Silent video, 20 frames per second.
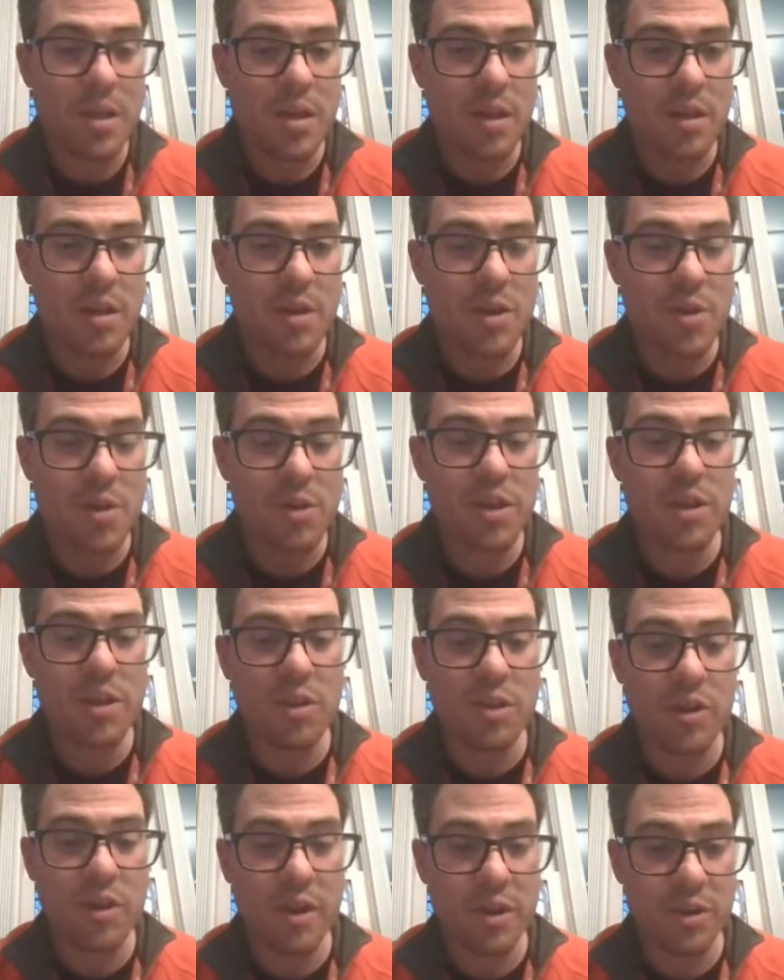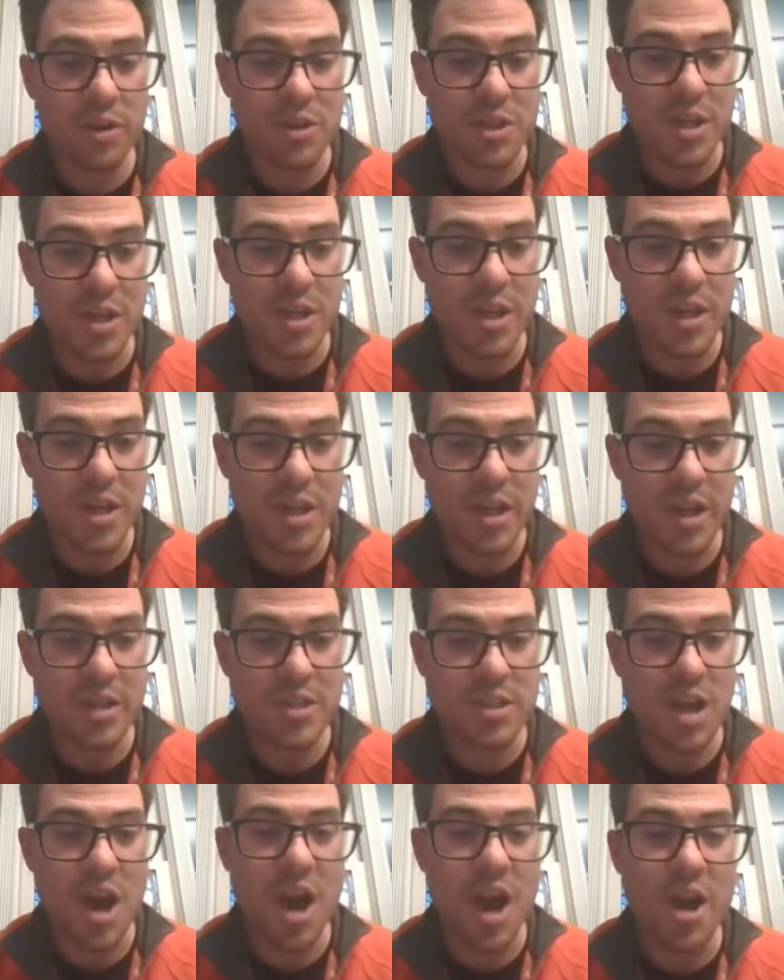nuclear energy
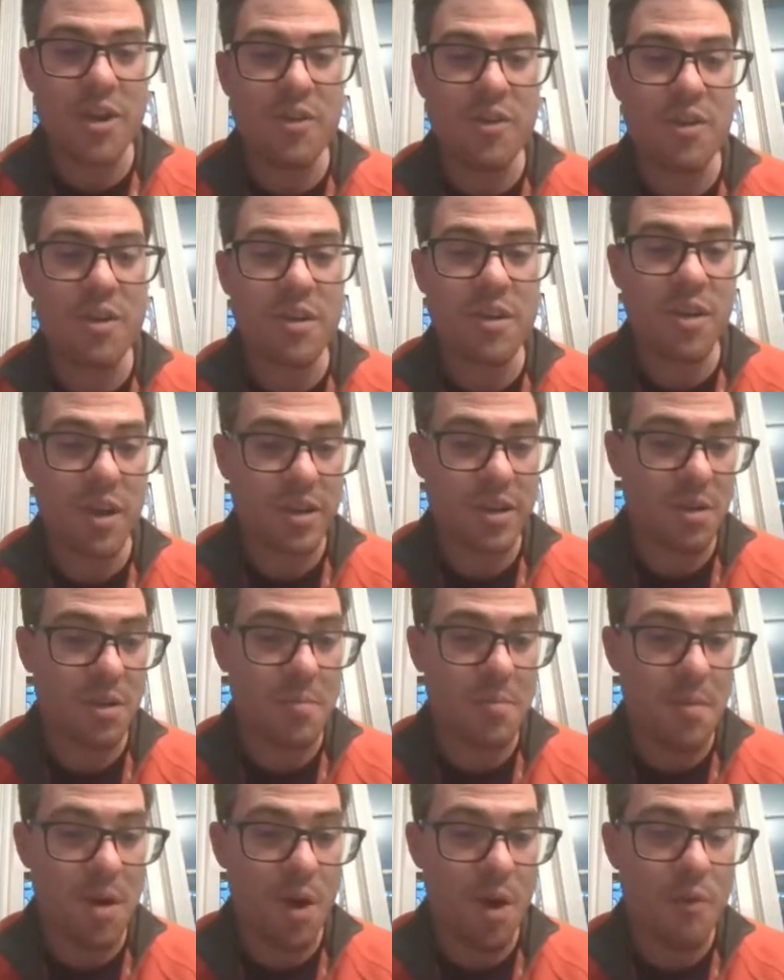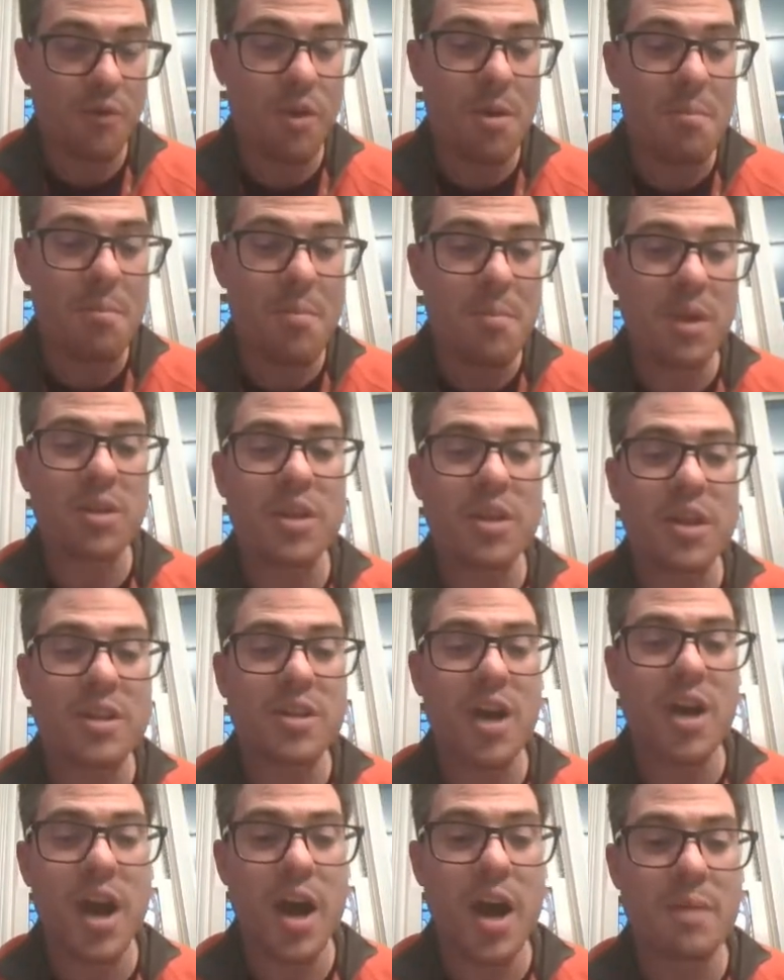is over 1 million
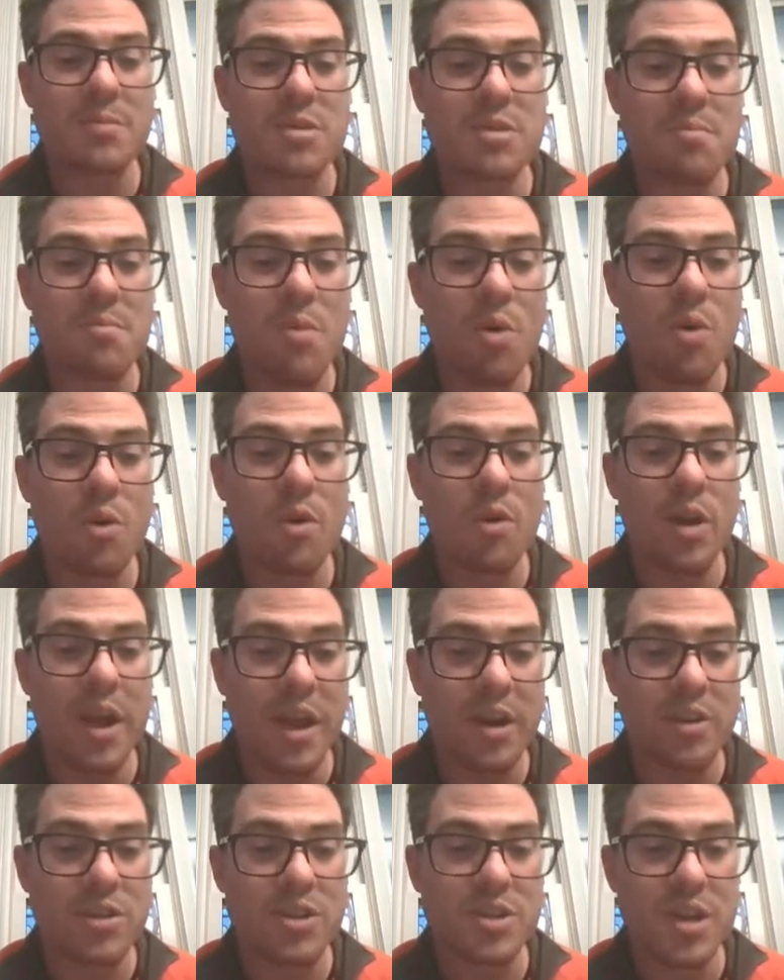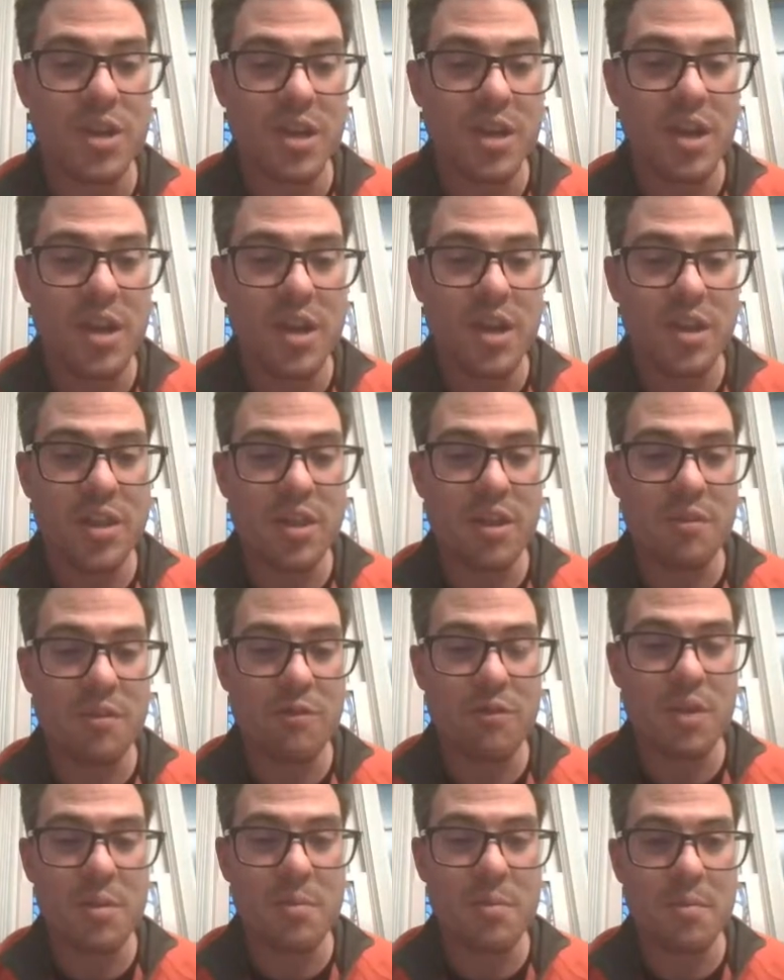times more energy than
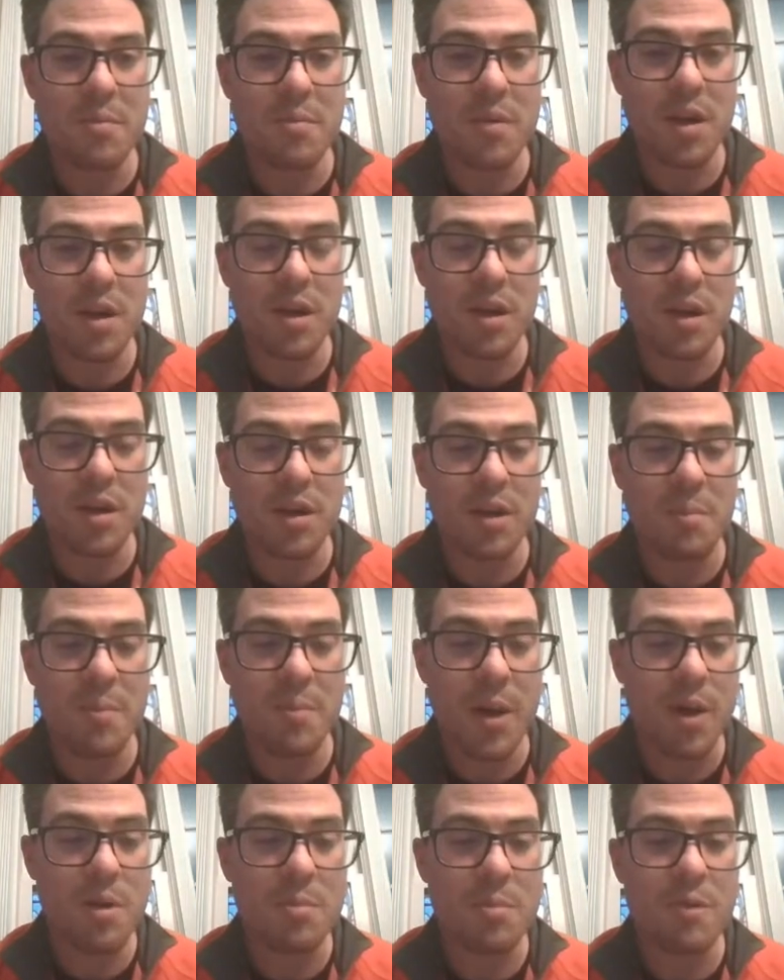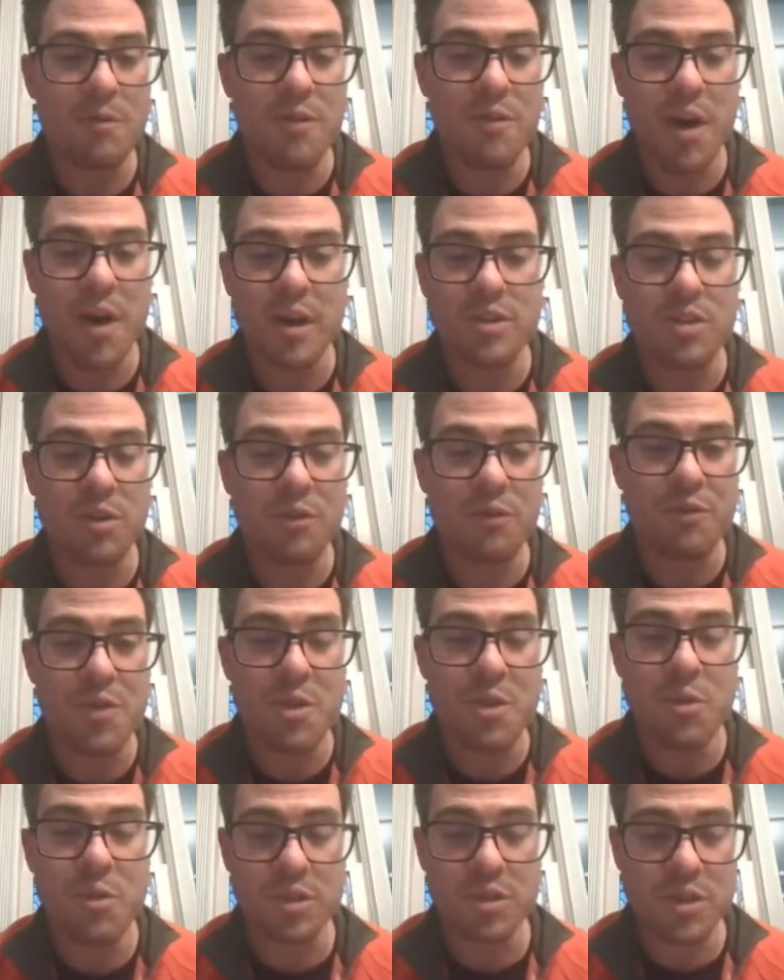from comparable fossil fuel.